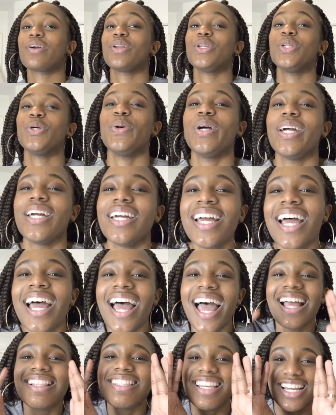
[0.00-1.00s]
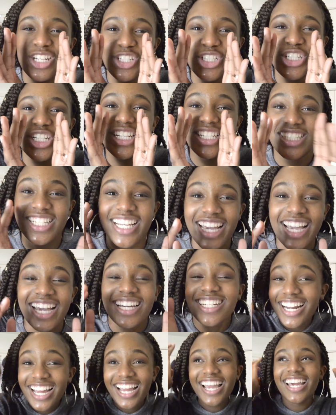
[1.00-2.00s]
gonna do it. Then she
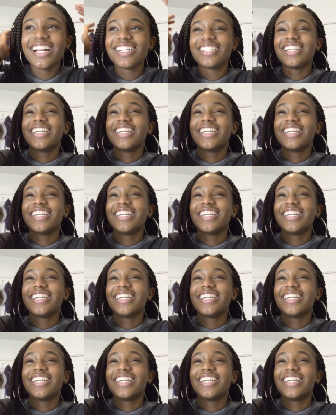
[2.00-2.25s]
did. And I was